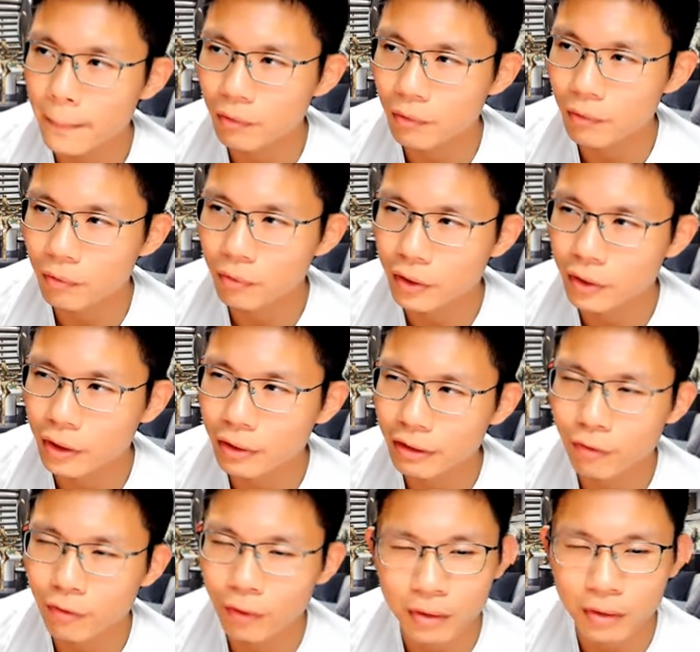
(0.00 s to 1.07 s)
real
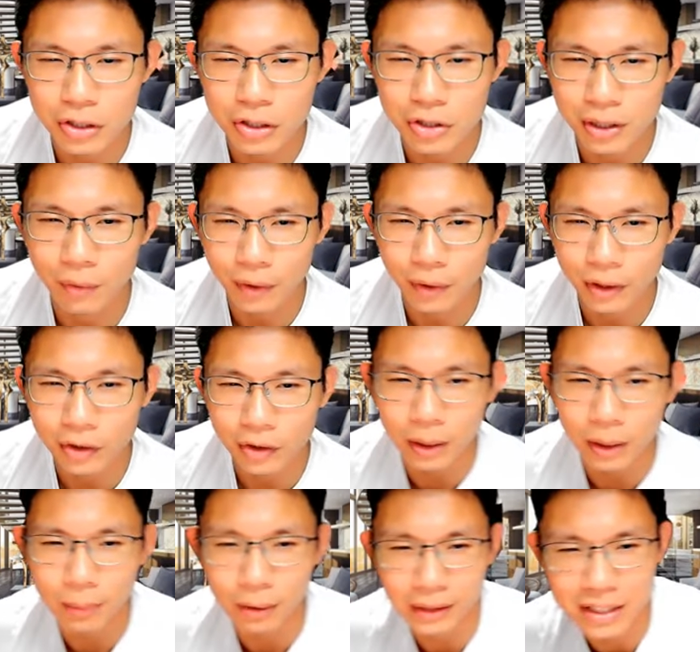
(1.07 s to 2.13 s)
informed decision. We are not talking
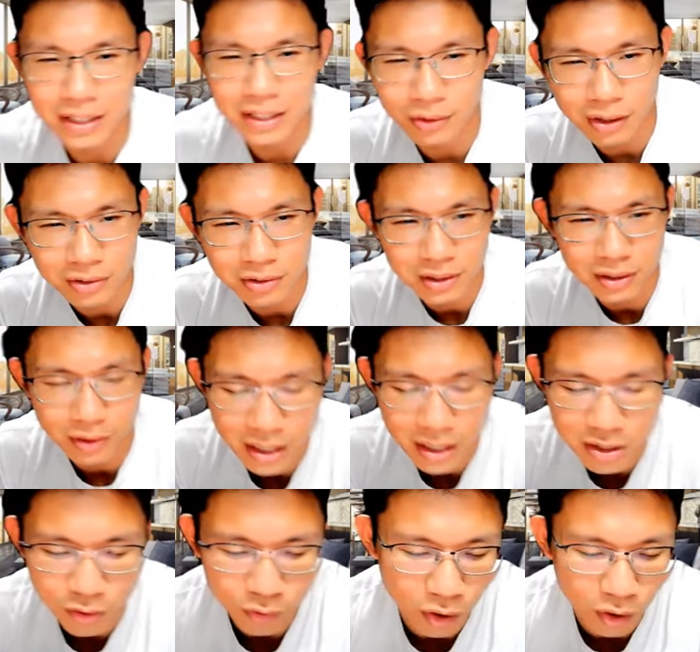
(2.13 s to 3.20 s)
about tens of
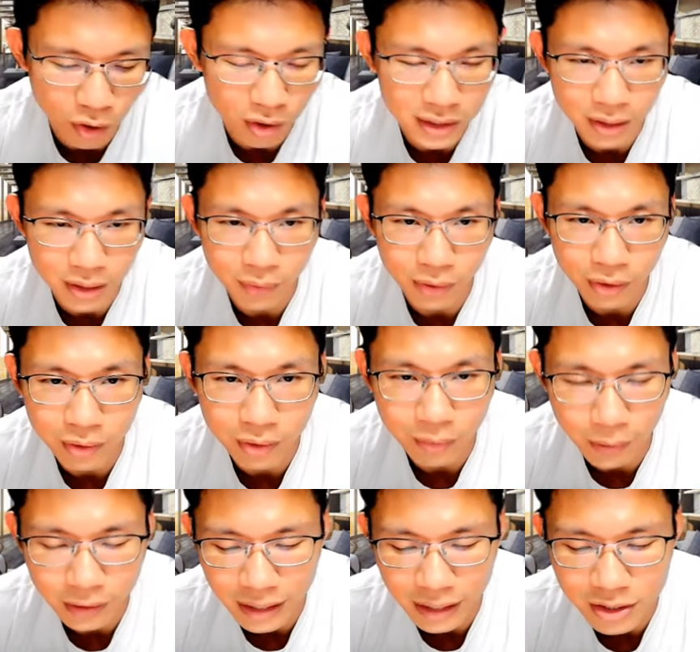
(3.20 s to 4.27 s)
dollars. We are talking
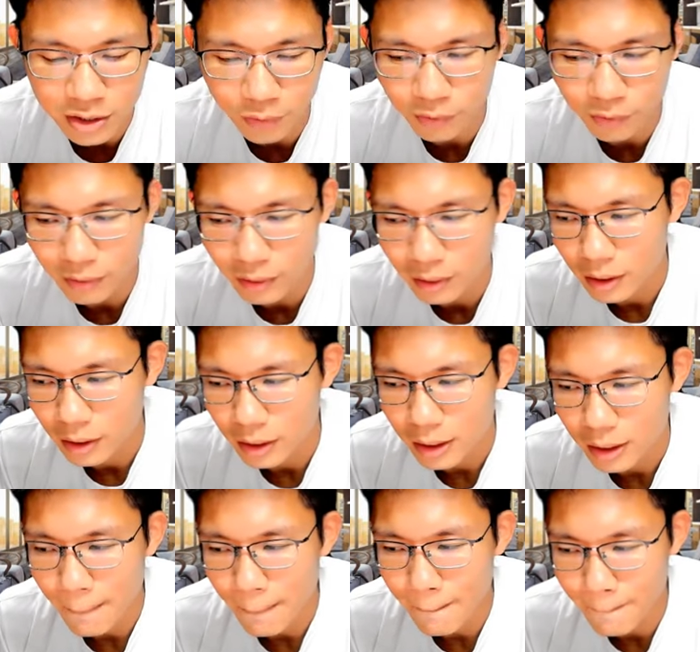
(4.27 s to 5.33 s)
about tens of
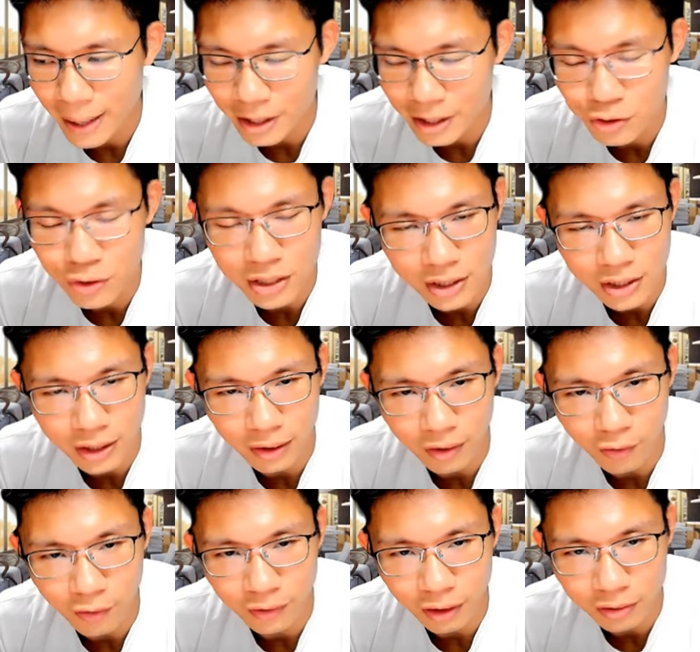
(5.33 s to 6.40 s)
hundreds
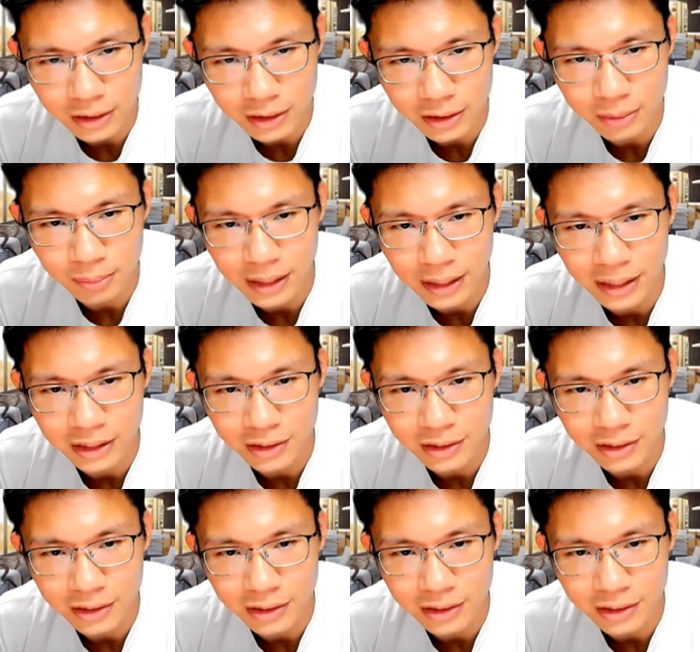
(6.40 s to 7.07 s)
of thousands, millions of